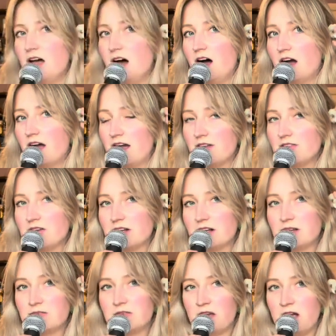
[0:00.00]
I have a
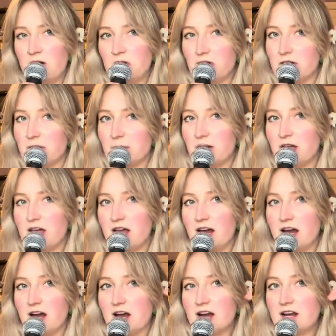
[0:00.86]
little flower in my
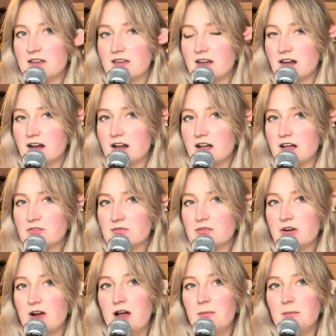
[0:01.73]
hair that I got
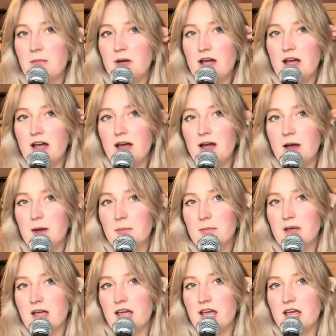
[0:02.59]
from
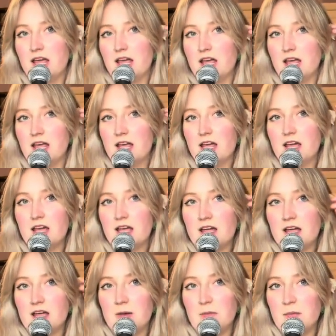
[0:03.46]
a
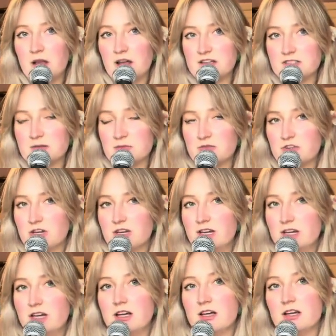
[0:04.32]
blossom tree